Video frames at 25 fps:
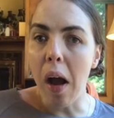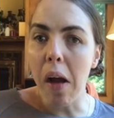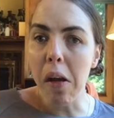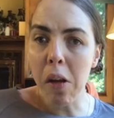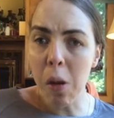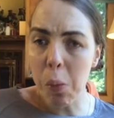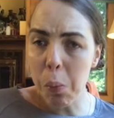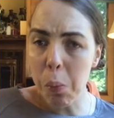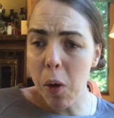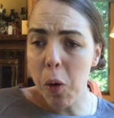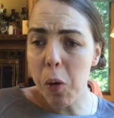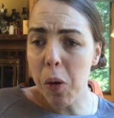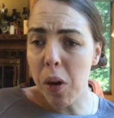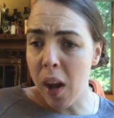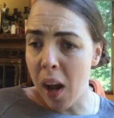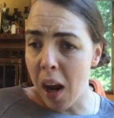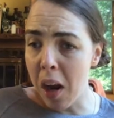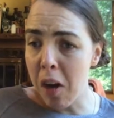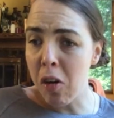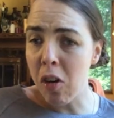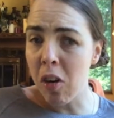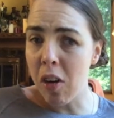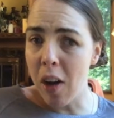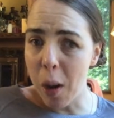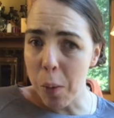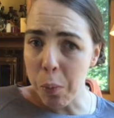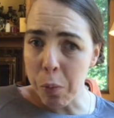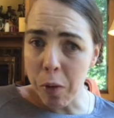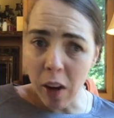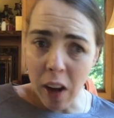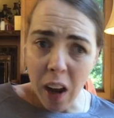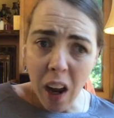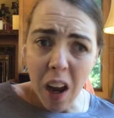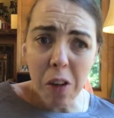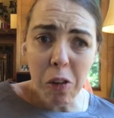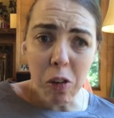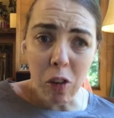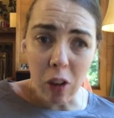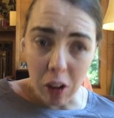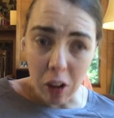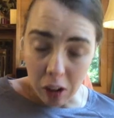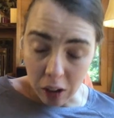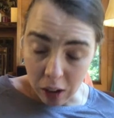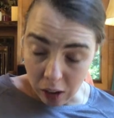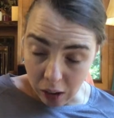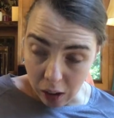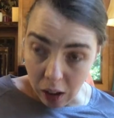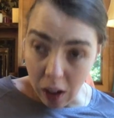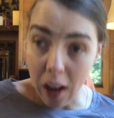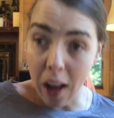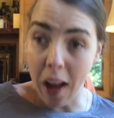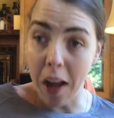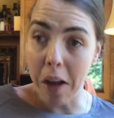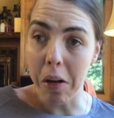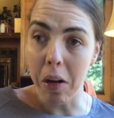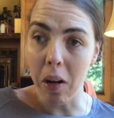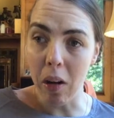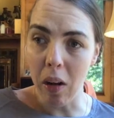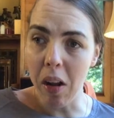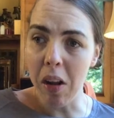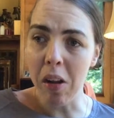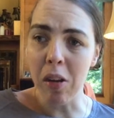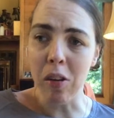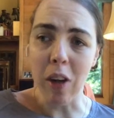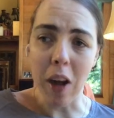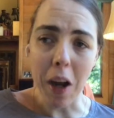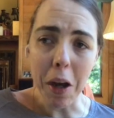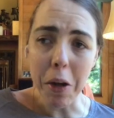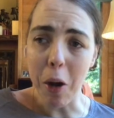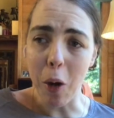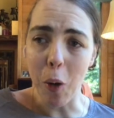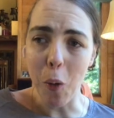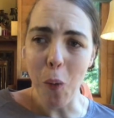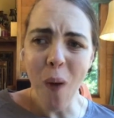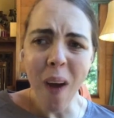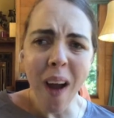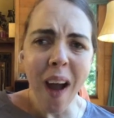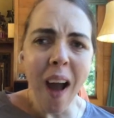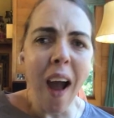communication apprehension. At least I do.